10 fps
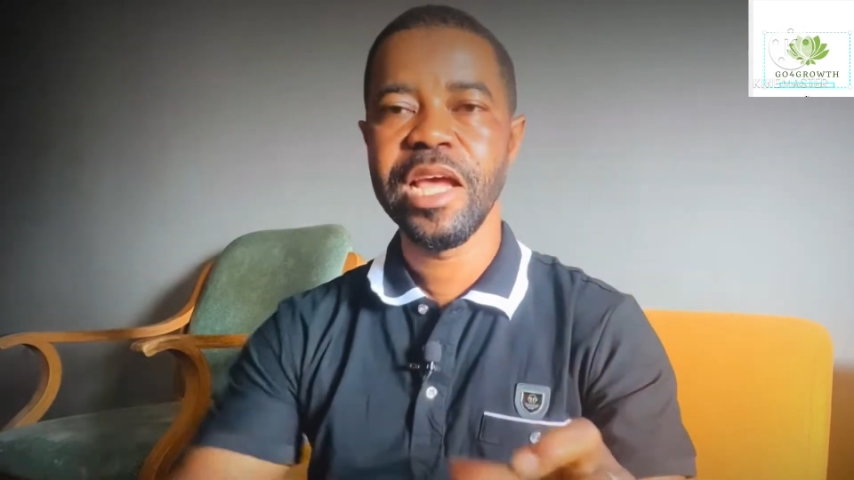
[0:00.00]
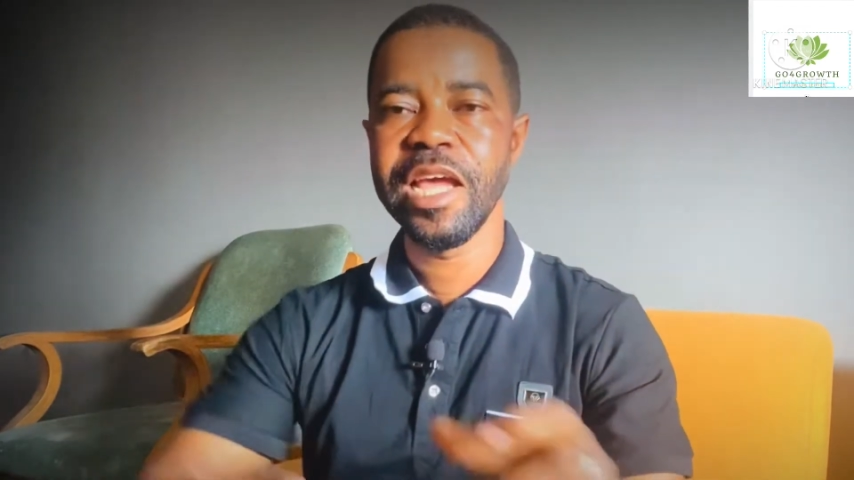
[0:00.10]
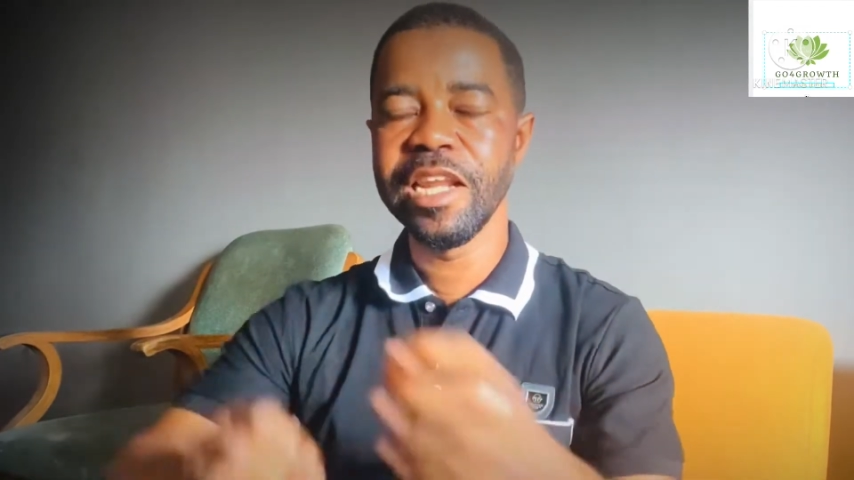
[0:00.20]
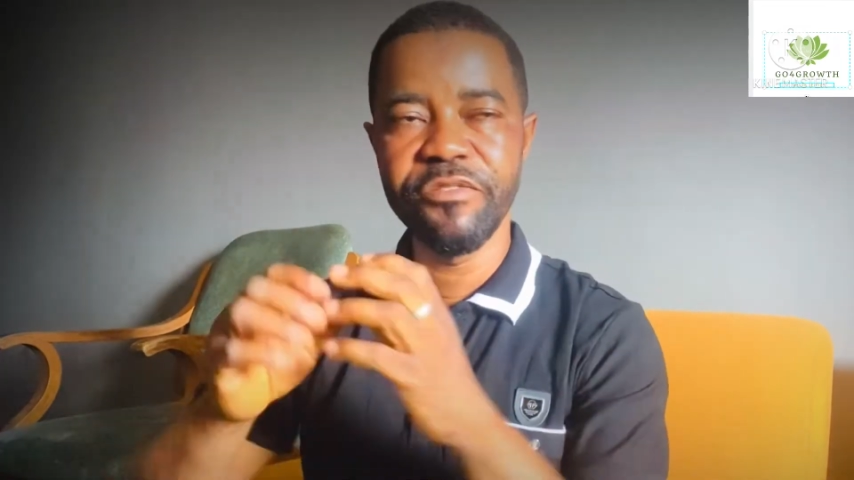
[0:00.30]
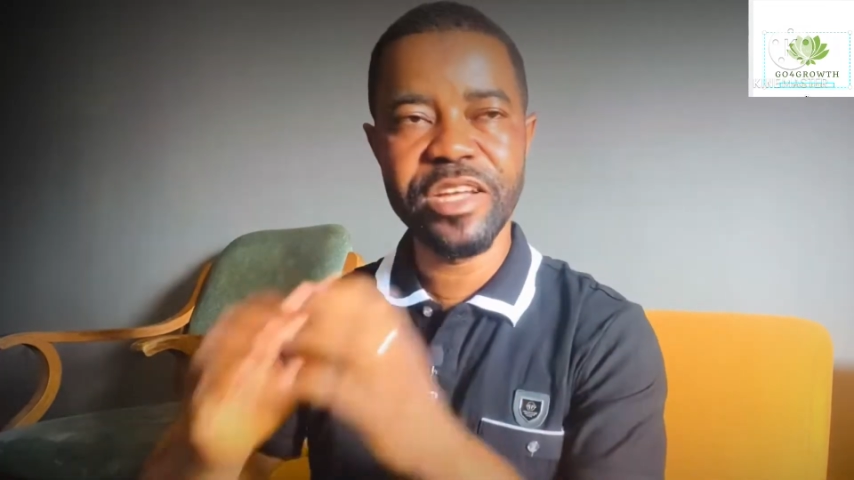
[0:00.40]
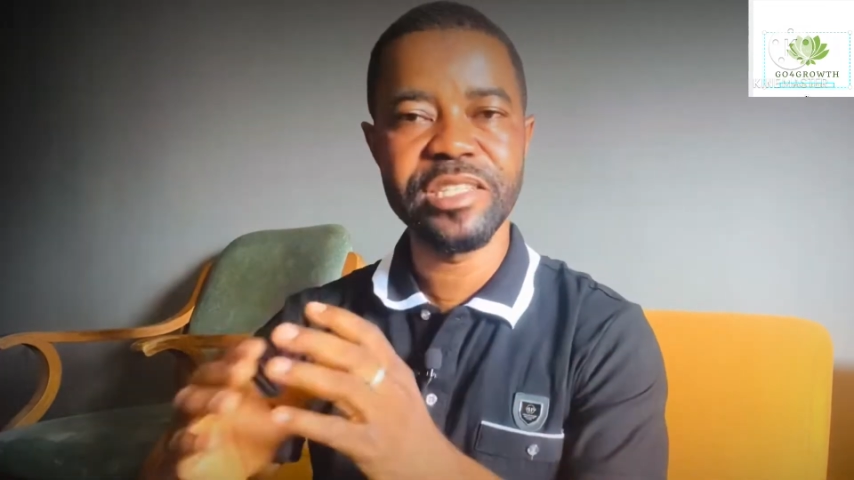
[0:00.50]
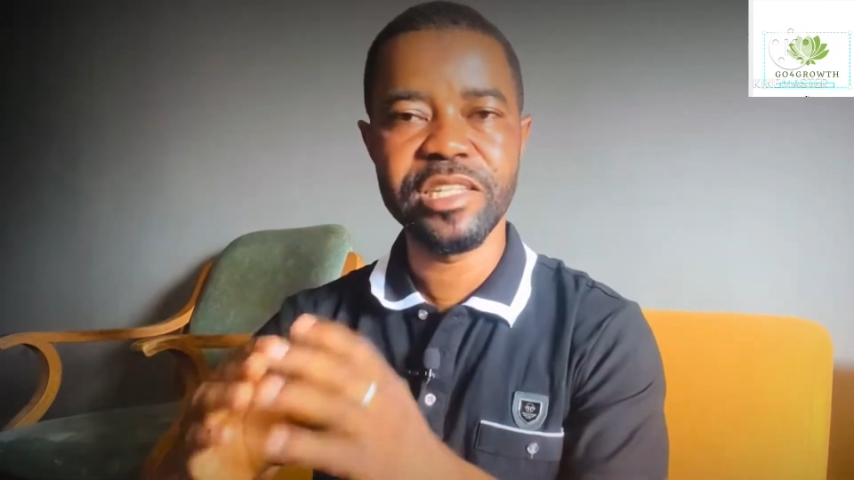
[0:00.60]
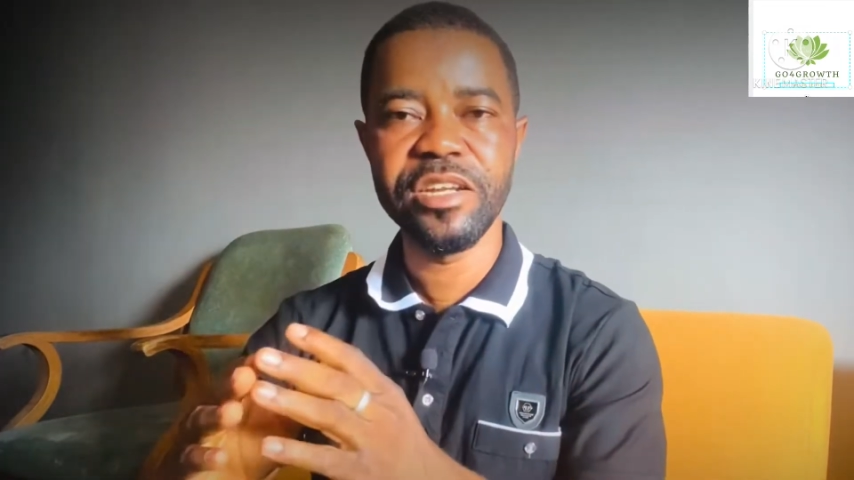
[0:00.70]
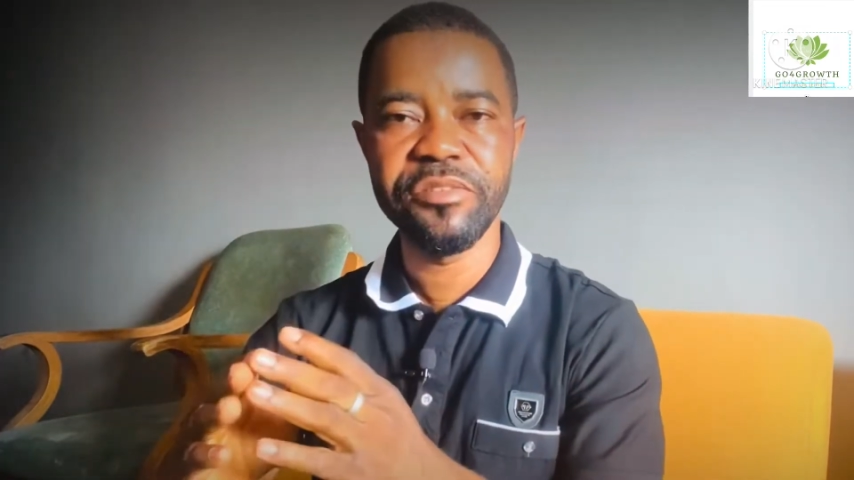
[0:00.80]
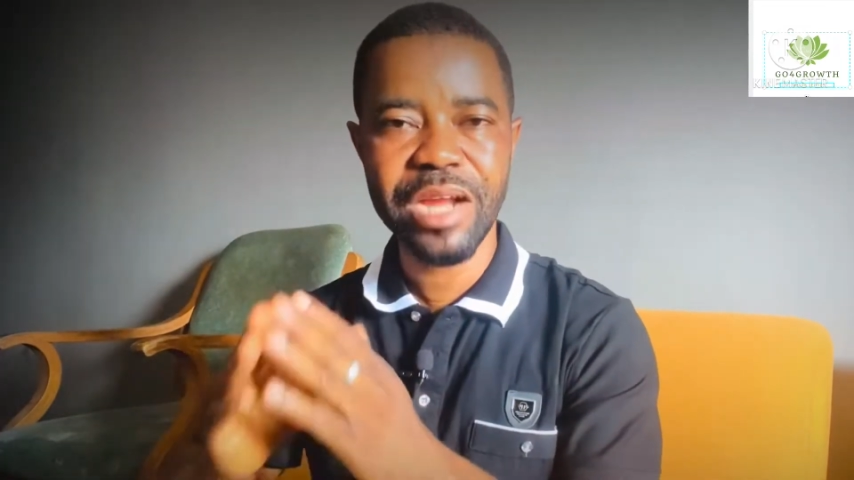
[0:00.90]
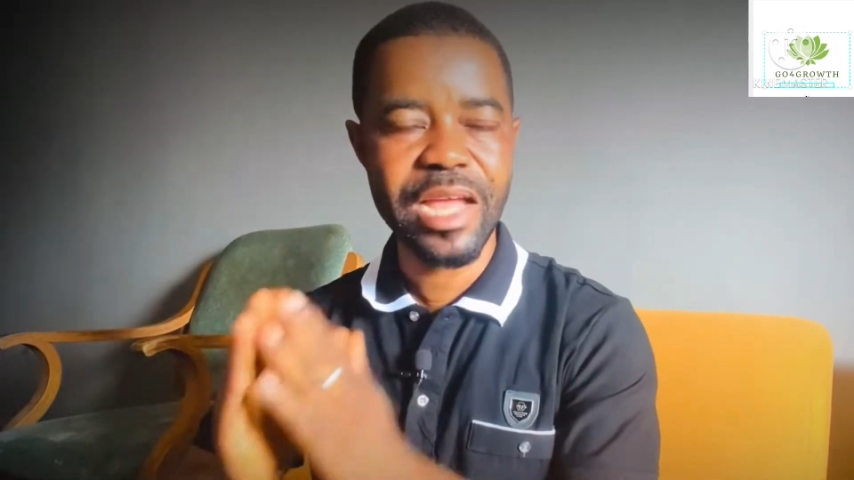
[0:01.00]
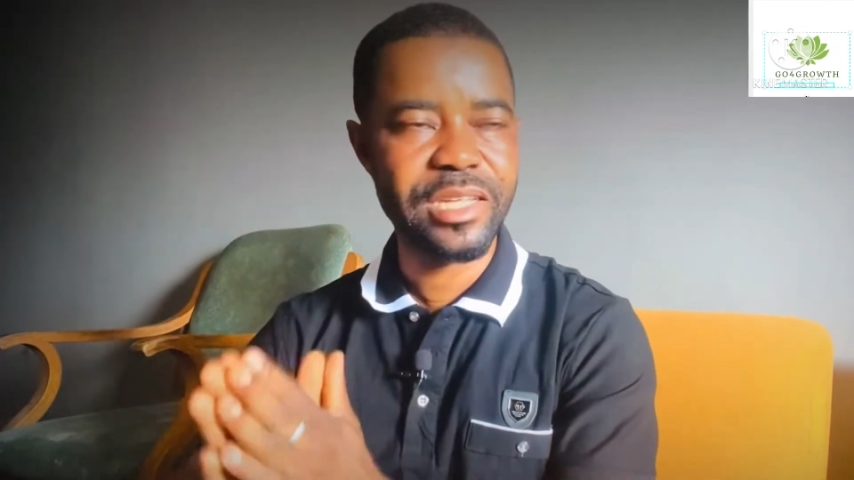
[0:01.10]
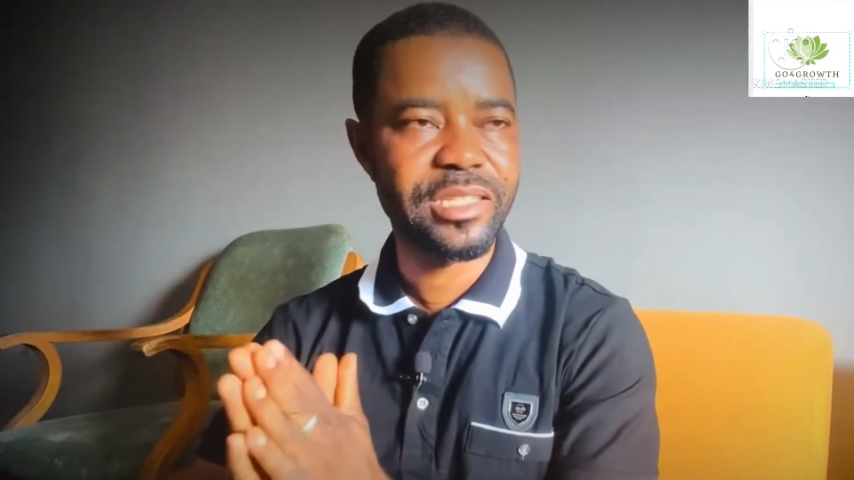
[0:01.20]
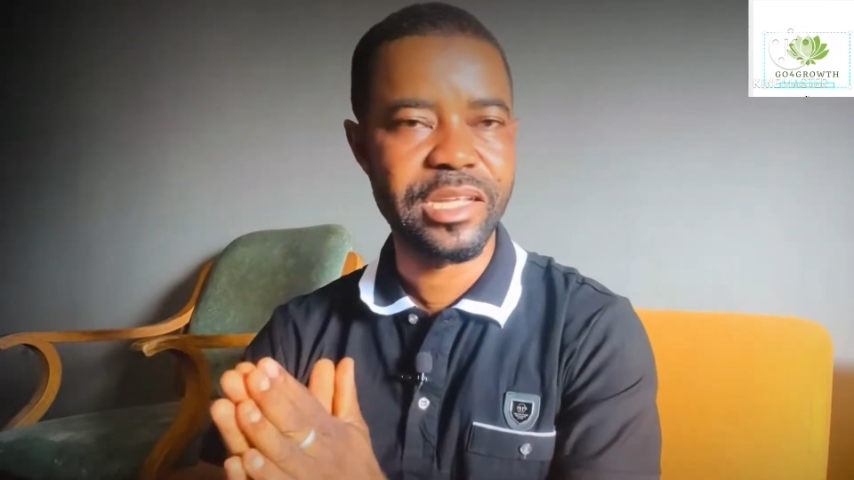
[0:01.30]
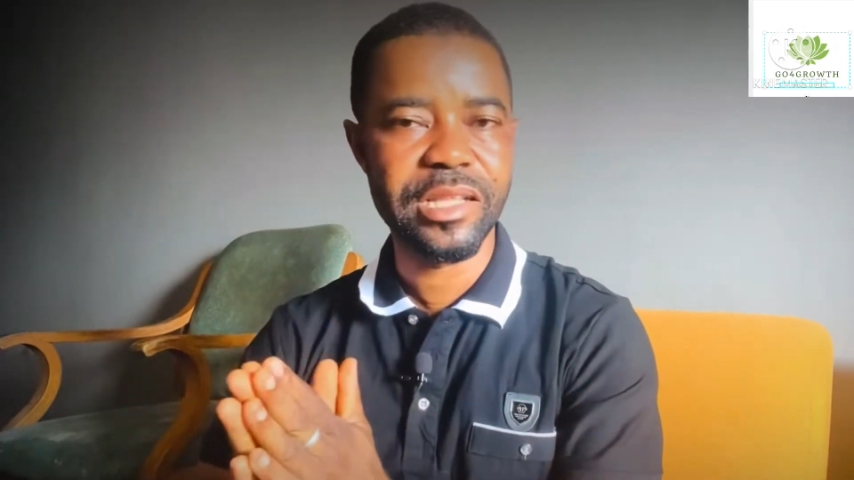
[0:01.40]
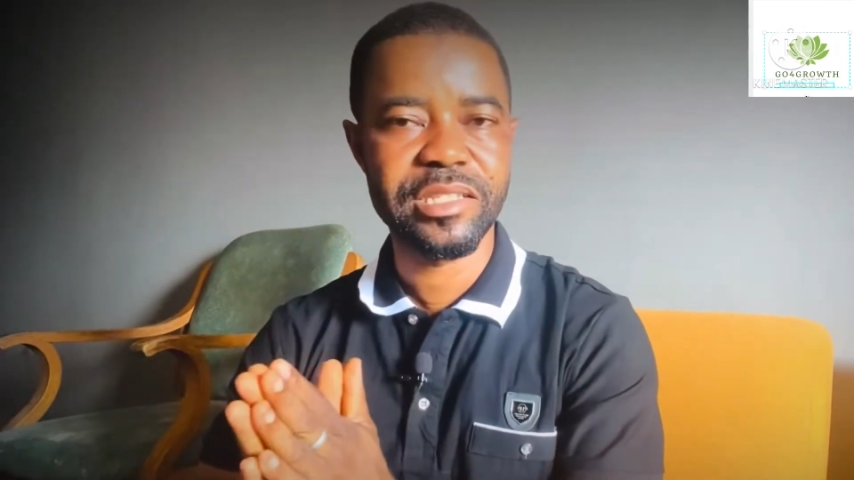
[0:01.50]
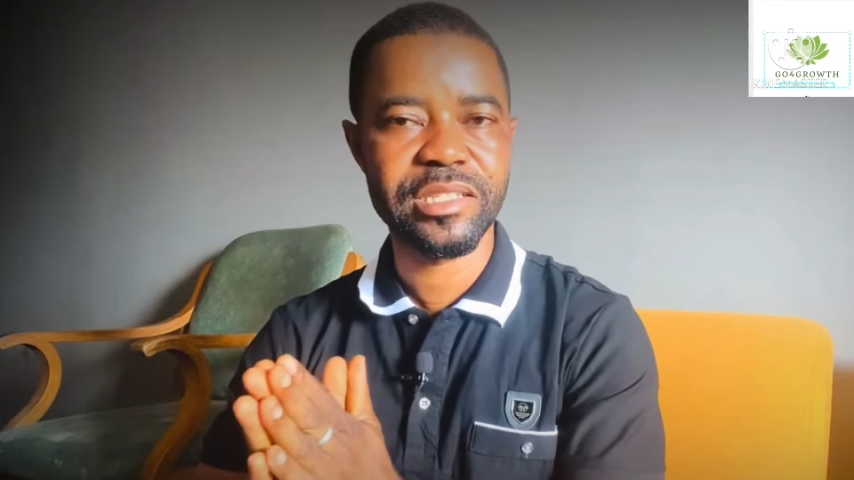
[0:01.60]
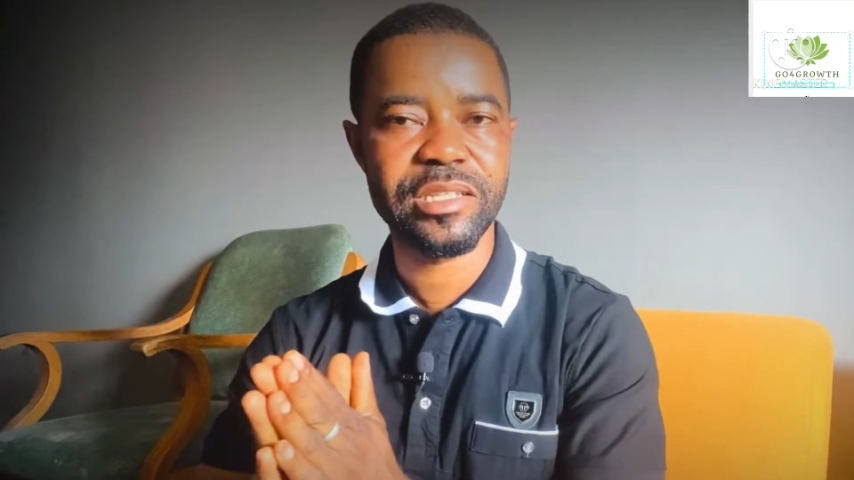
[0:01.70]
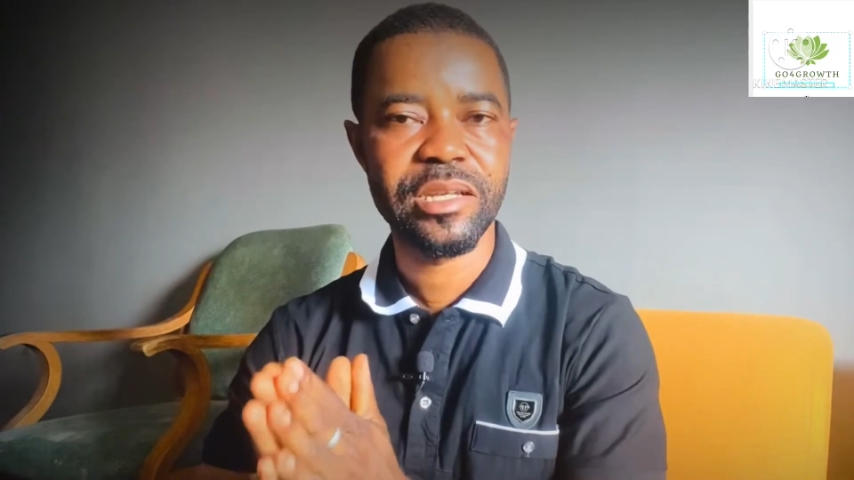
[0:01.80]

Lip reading: in investing in real estates.